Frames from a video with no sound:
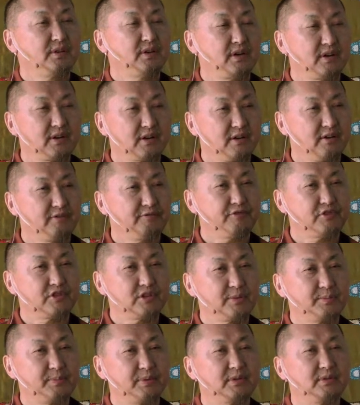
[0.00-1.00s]

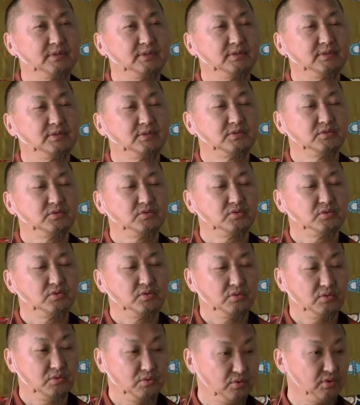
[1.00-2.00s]
uncomfortable,
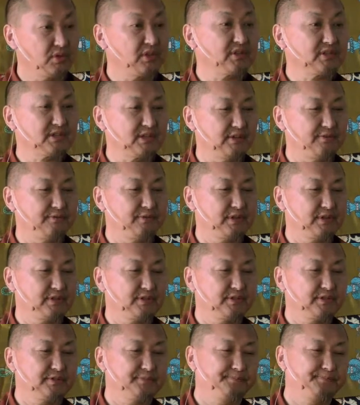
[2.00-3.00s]
all the
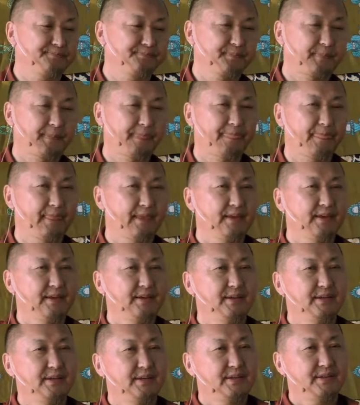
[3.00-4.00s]
sufferings.
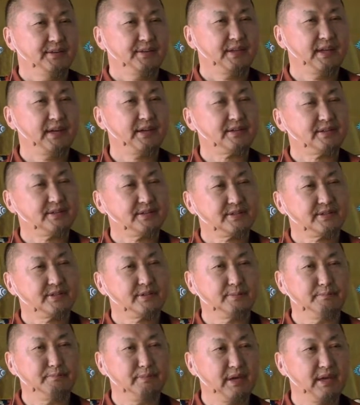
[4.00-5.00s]
That is
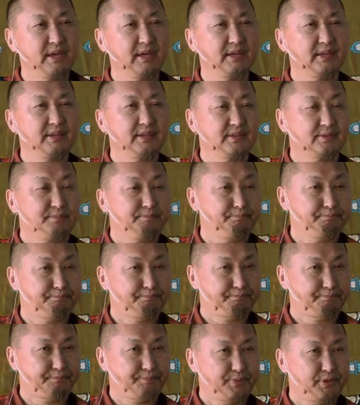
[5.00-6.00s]
the main
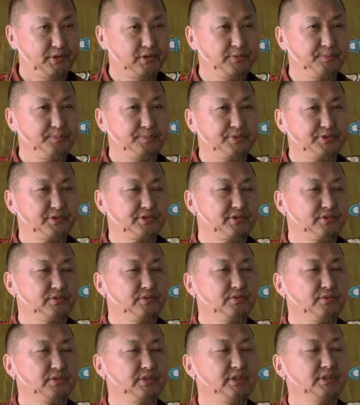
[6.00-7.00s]
purpose
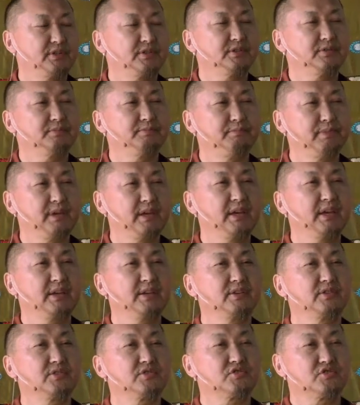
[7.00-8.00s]
or the
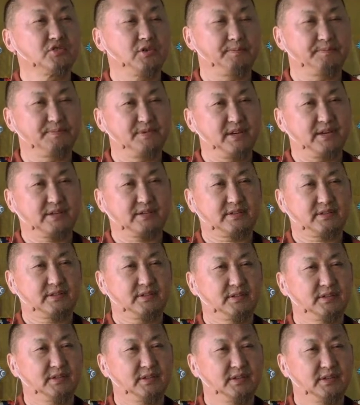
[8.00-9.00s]
main subject
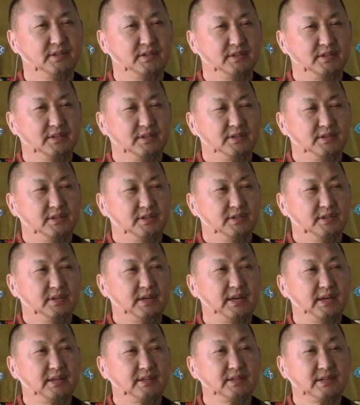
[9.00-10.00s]

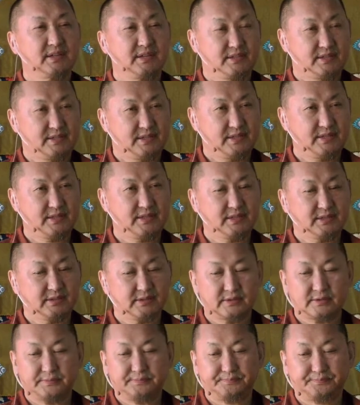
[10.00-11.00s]
and his
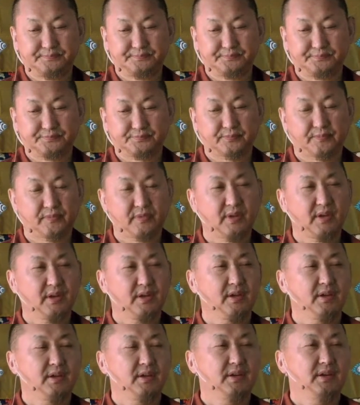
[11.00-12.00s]
teachings.
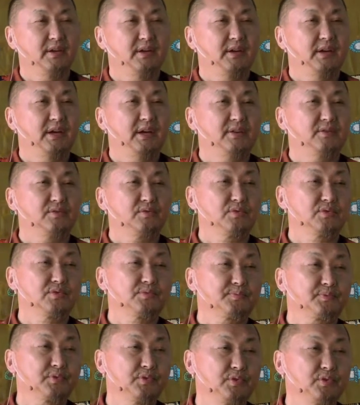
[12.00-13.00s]
And
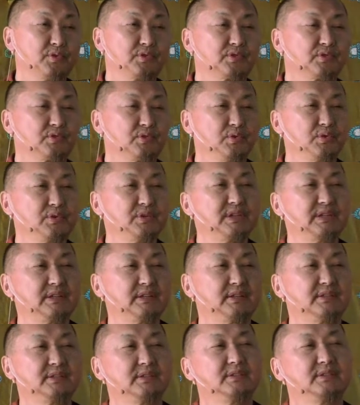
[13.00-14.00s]
of course,
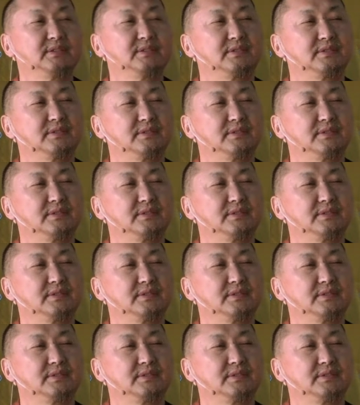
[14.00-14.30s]
according the